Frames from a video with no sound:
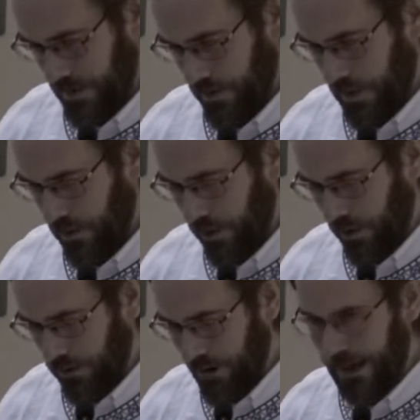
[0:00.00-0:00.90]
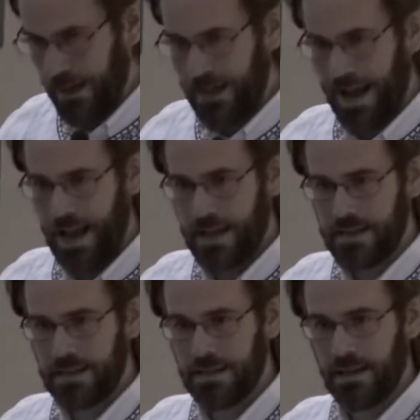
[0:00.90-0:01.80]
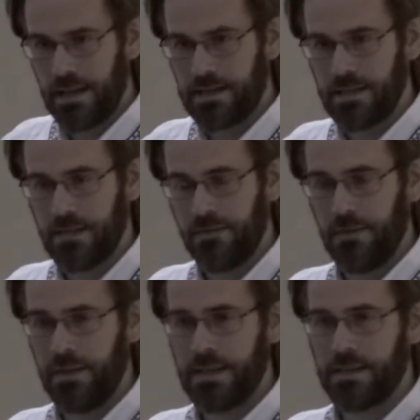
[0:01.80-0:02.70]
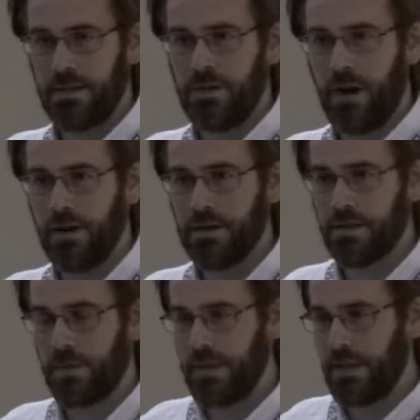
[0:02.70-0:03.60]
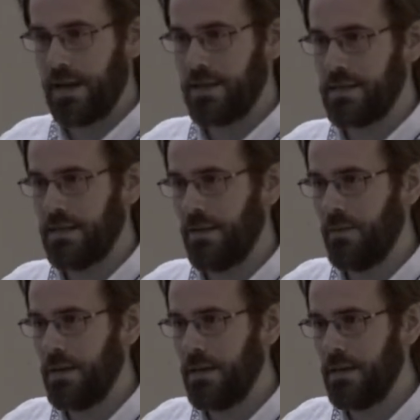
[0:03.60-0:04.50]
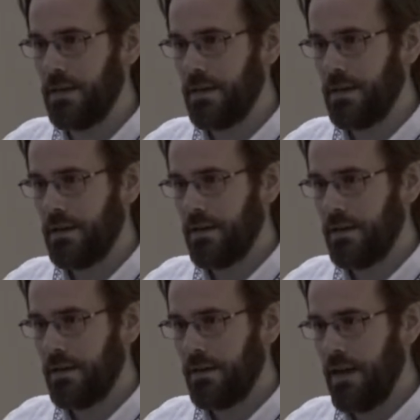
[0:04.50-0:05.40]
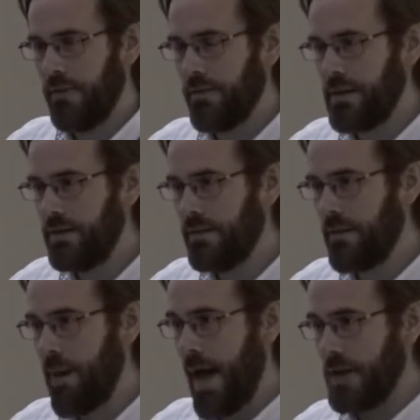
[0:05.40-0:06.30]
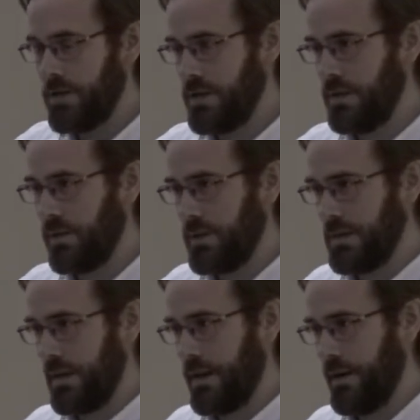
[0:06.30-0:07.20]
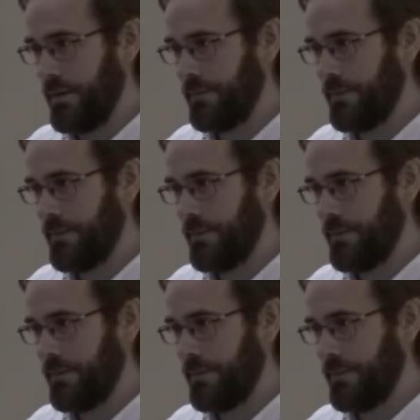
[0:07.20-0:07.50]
We will recognize a sinfulness and darkness within us that we never even imagined was there.